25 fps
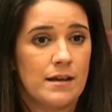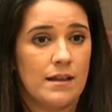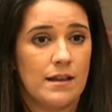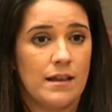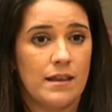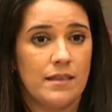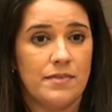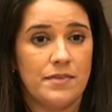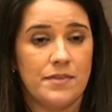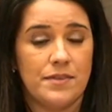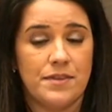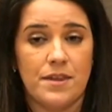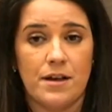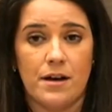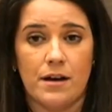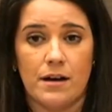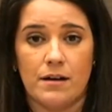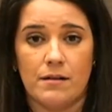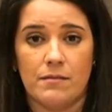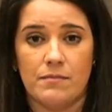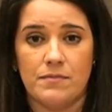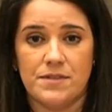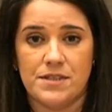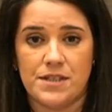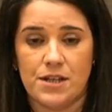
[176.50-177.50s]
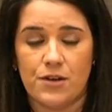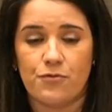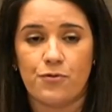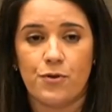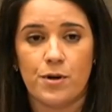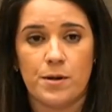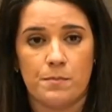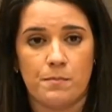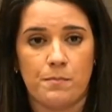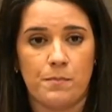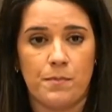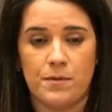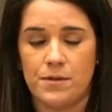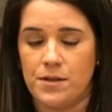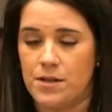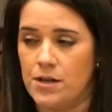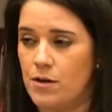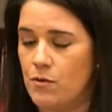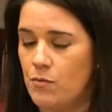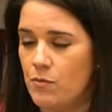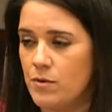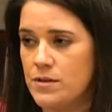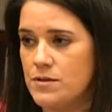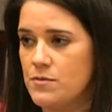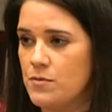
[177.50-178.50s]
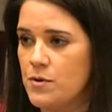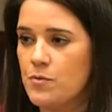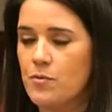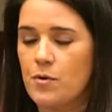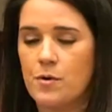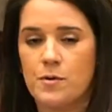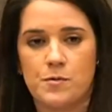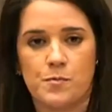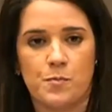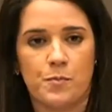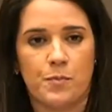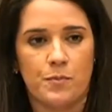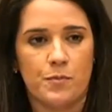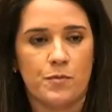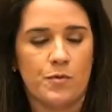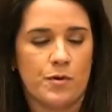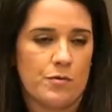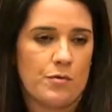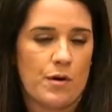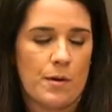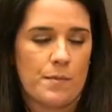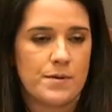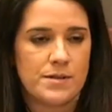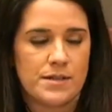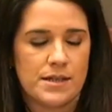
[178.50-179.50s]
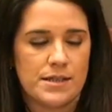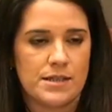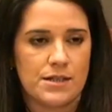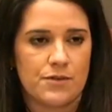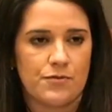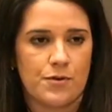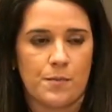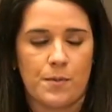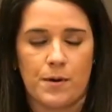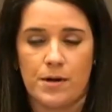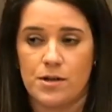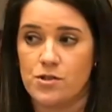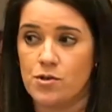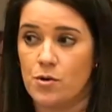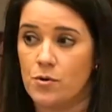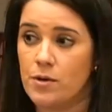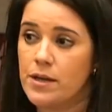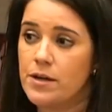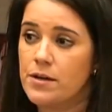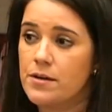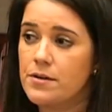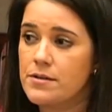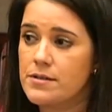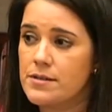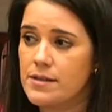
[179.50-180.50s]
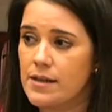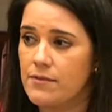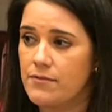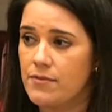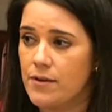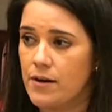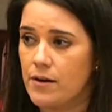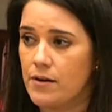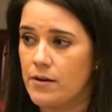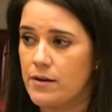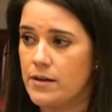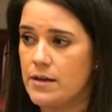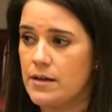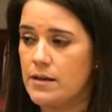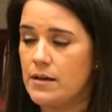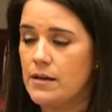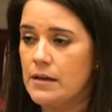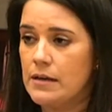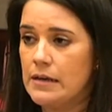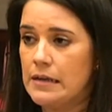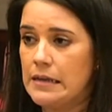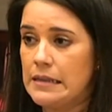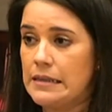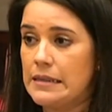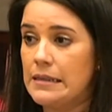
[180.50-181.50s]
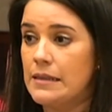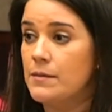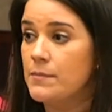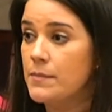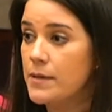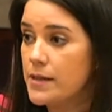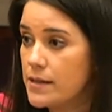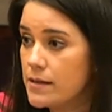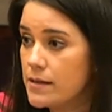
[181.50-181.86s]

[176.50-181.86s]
the different, we represent different parts. So here's a very limited